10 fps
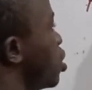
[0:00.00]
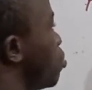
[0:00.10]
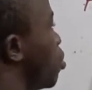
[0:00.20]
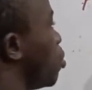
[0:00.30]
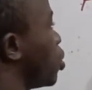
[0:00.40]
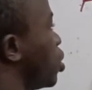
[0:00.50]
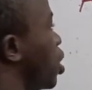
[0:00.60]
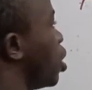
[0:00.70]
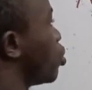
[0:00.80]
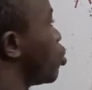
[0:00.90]
is
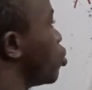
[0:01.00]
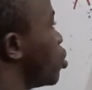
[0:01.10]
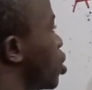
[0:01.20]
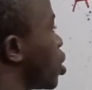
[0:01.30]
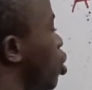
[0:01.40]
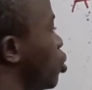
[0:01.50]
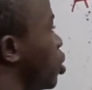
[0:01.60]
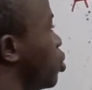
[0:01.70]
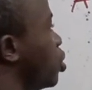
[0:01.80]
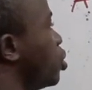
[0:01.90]
proportional to
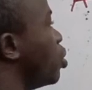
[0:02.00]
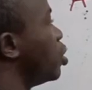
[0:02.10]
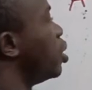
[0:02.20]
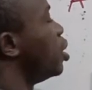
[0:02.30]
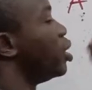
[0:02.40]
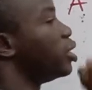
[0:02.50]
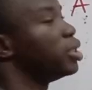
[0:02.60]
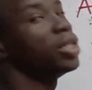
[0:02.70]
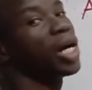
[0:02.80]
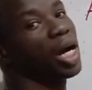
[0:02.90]
concentration
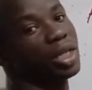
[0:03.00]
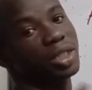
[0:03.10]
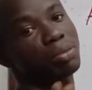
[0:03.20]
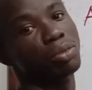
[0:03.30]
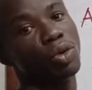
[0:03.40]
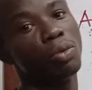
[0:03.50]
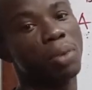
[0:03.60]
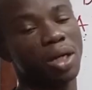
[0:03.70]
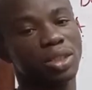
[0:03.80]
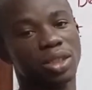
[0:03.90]
either in mole
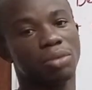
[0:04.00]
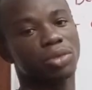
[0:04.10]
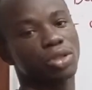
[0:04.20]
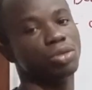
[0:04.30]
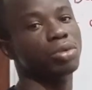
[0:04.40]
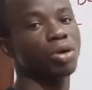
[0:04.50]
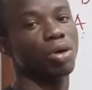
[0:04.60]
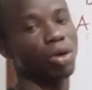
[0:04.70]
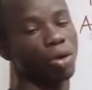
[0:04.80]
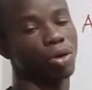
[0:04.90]
per dm cube
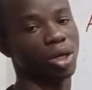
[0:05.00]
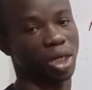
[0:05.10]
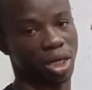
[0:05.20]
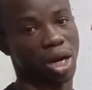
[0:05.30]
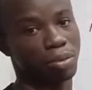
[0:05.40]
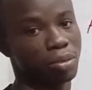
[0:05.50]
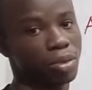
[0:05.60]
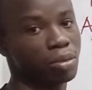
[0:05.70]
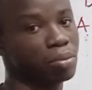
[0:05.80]
or gram